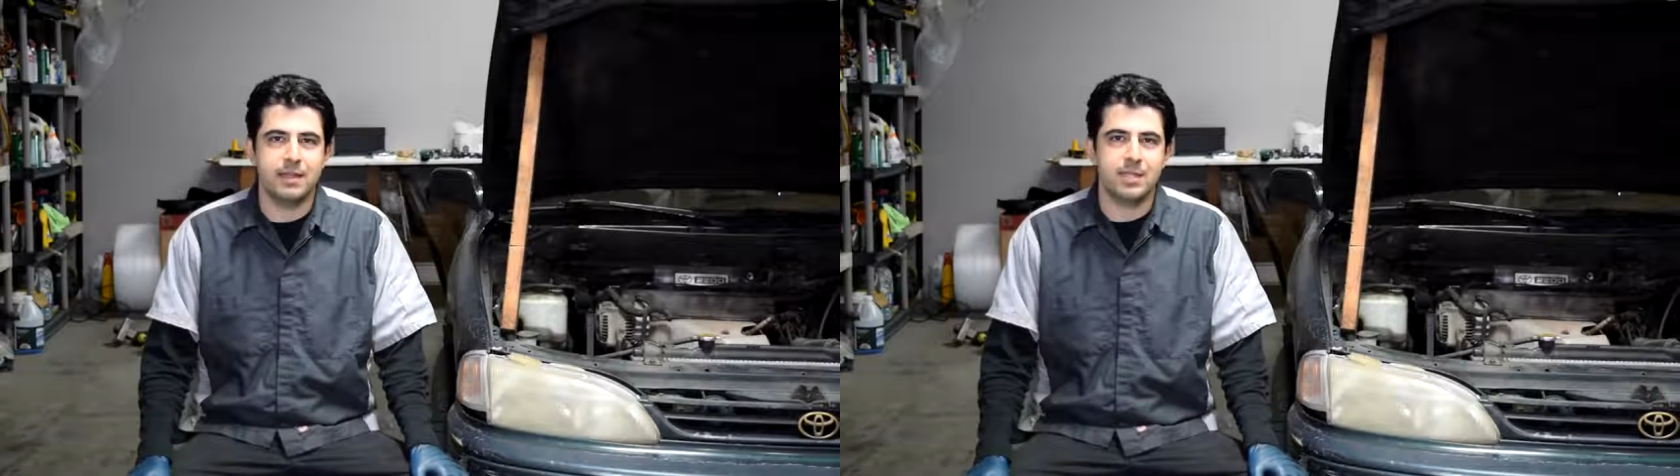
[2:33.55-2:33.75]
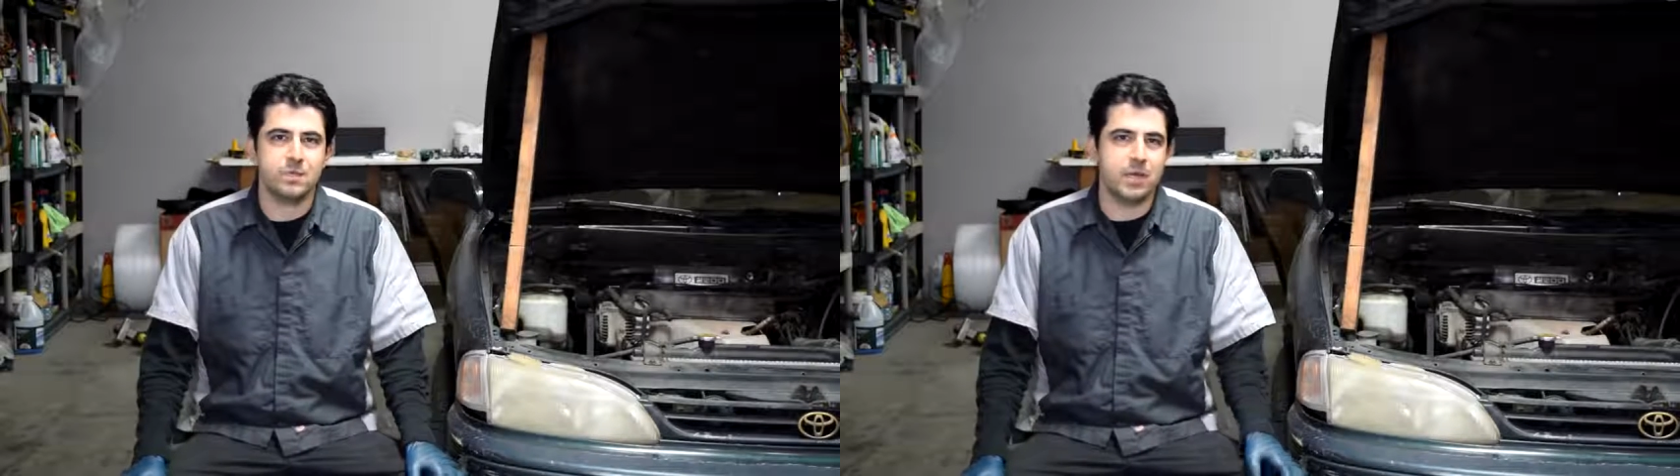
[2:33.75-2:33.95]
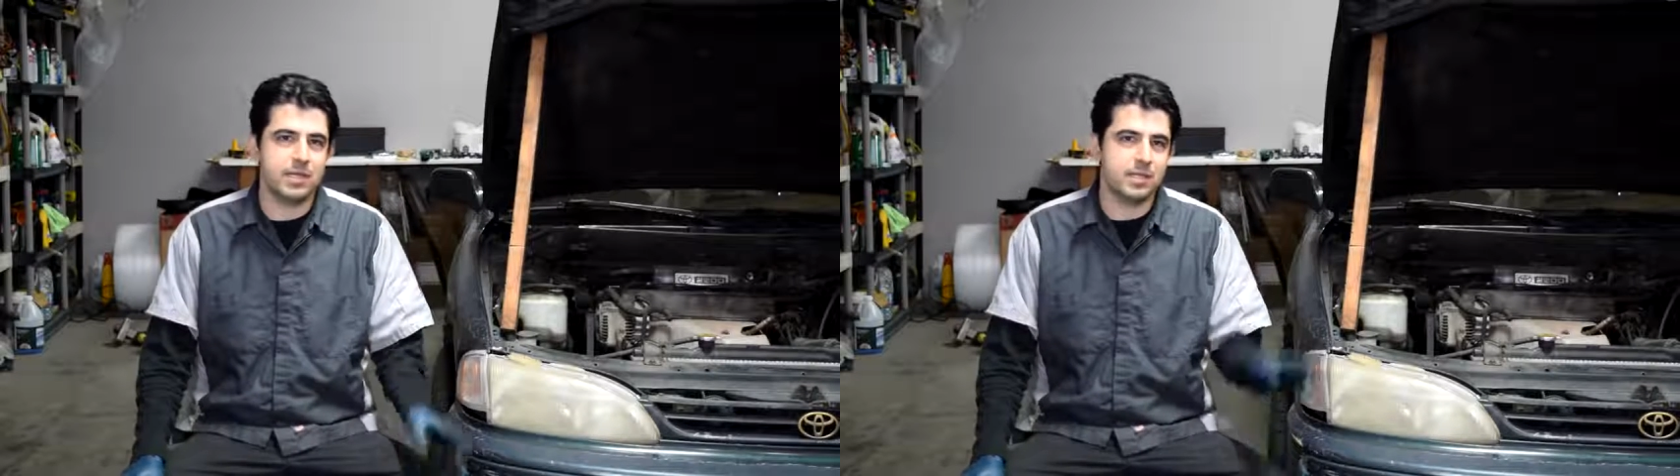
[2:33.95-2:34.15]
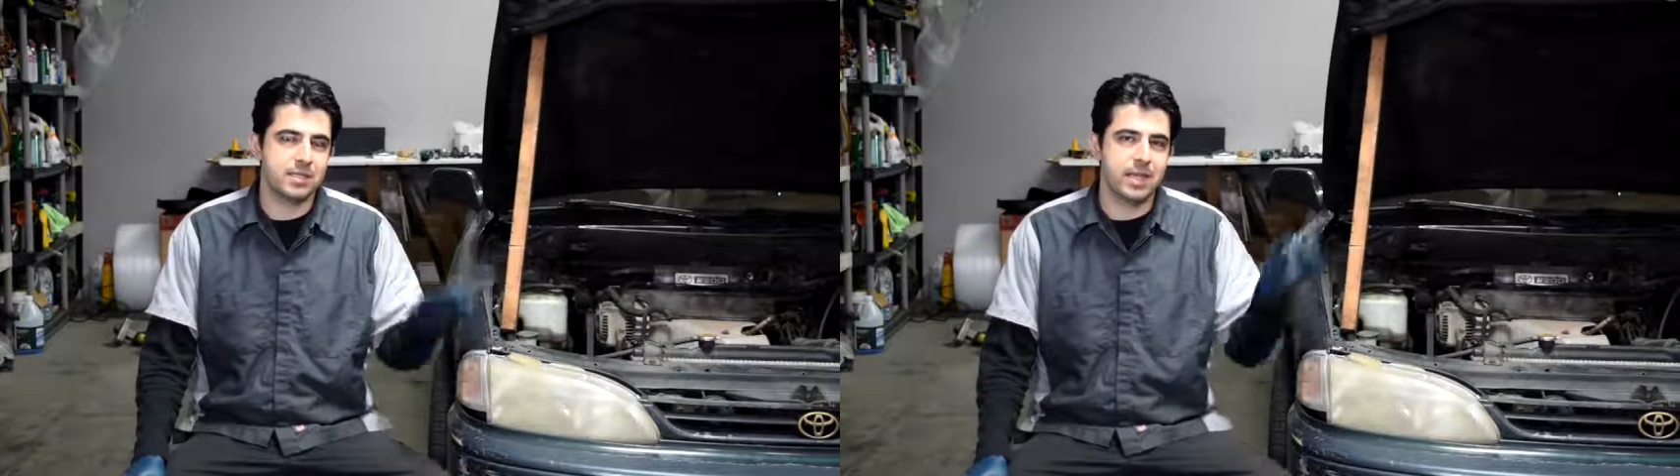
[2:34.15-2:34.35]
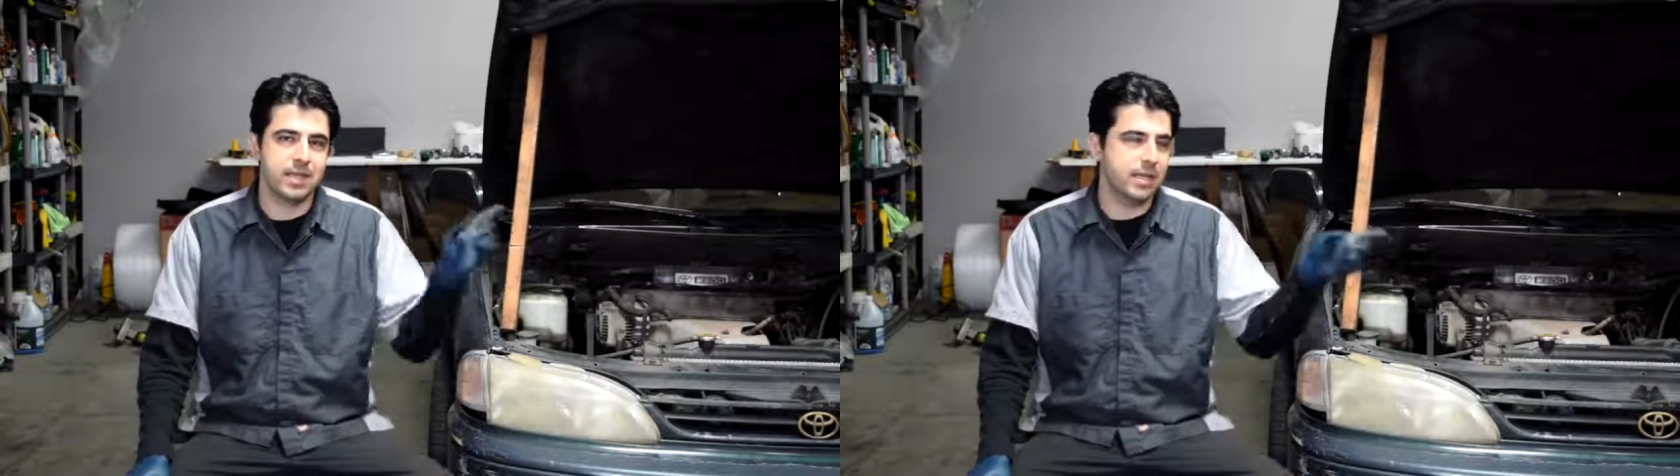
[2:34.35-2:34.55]
and that's where
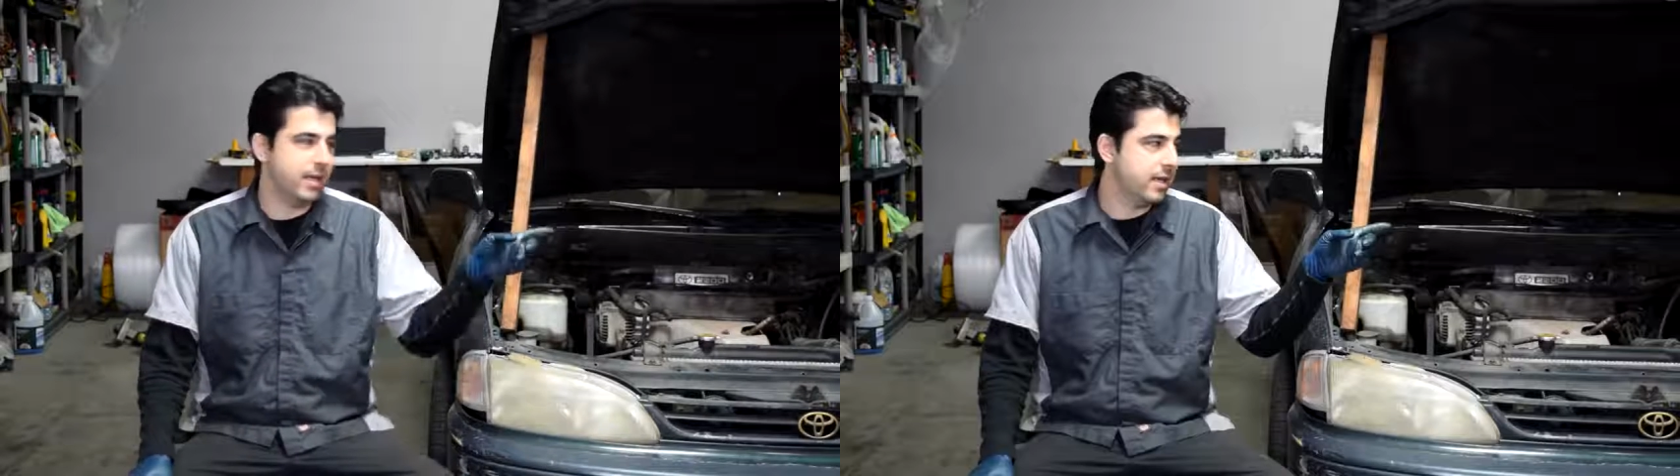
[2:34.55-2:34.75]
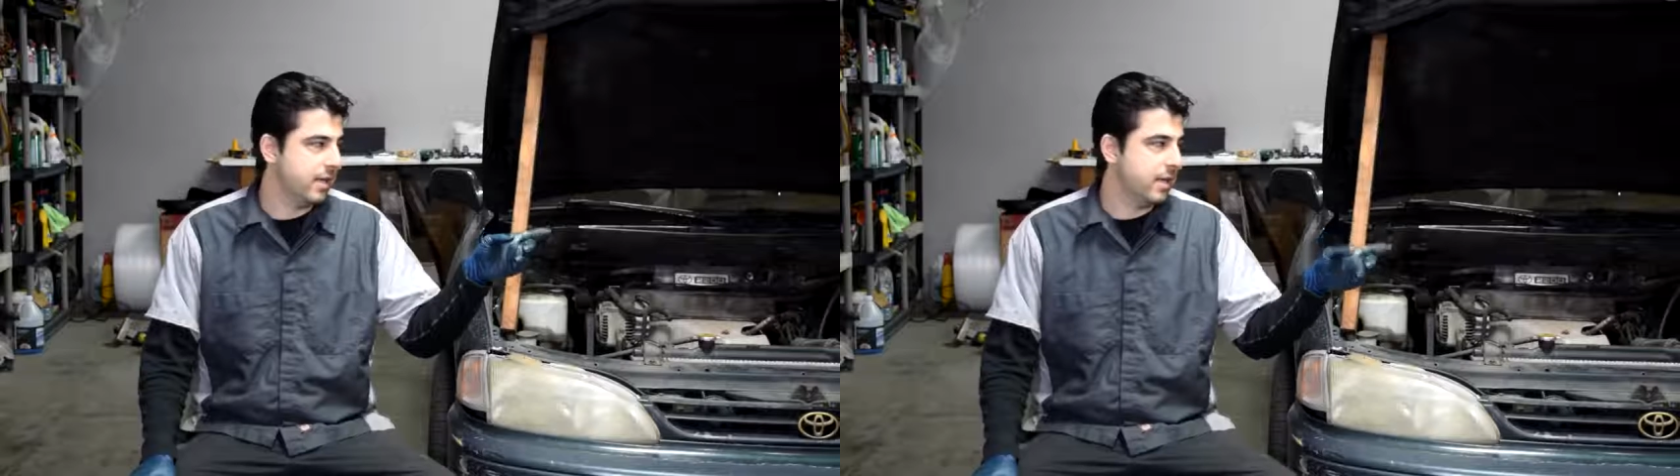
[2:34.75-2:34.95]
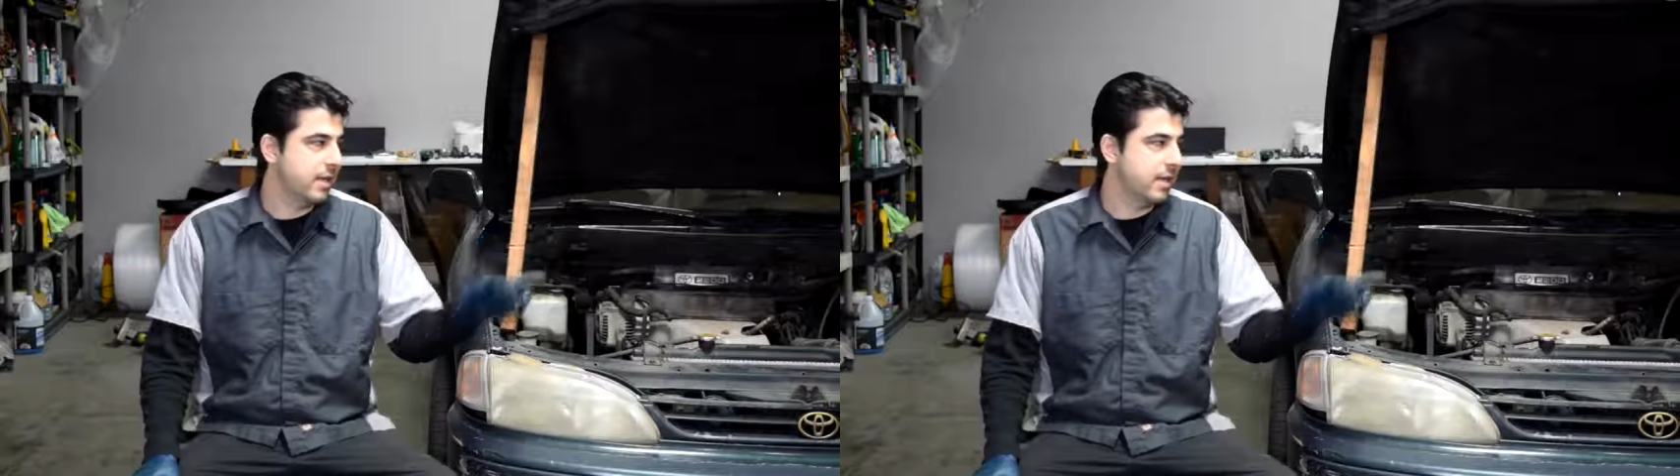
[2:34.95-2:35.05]
this technique